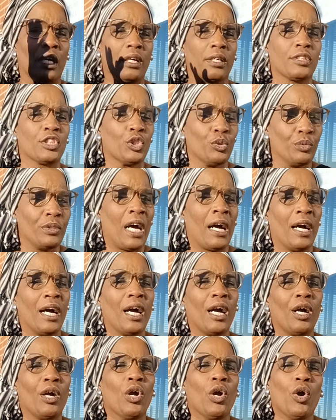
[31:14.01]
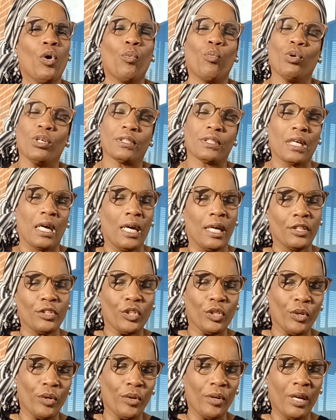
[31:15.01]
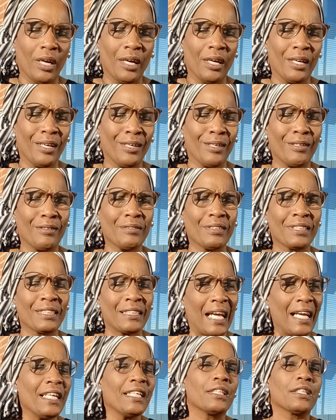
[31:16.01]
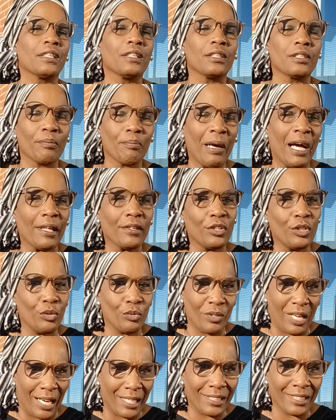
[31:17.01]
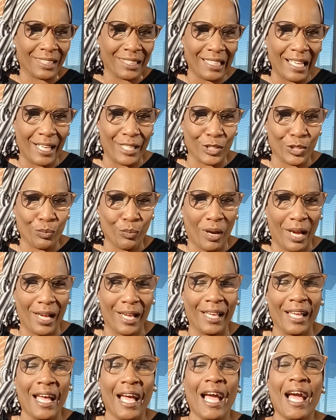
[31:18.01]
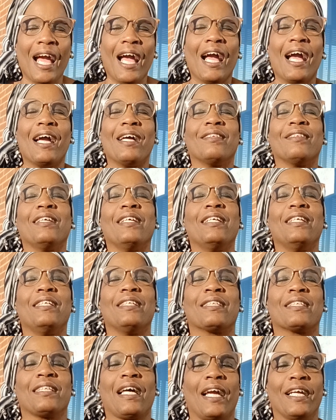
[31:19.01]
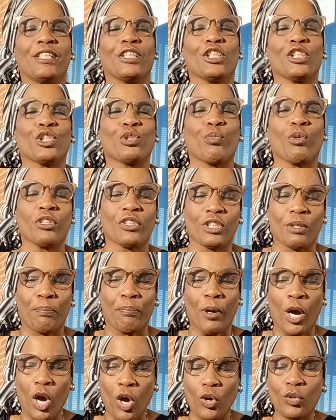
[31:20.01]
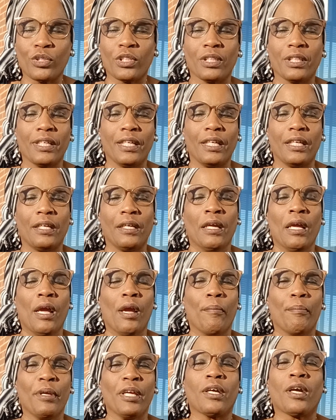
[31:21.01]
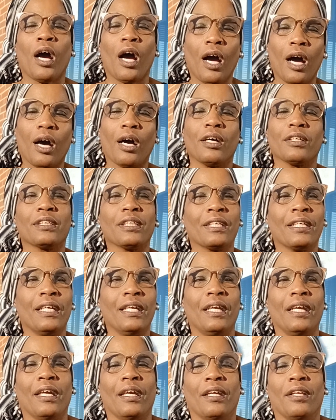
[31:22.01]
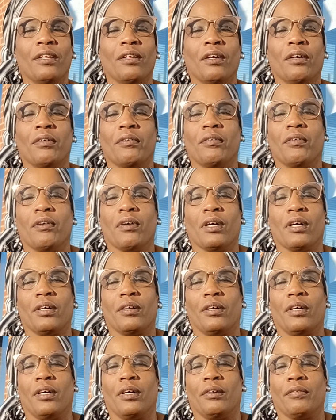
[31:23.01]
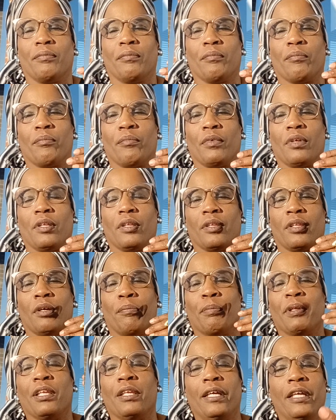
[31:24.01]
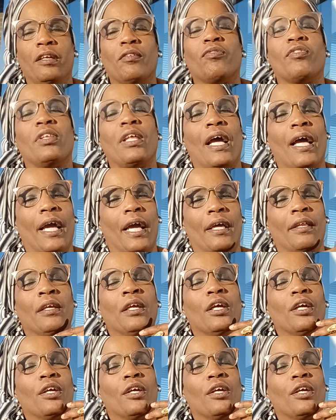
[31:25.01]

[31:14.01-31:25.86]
Sudan was under sanctions by the United States, right? And these sanctions were supposedly because, again, the belief that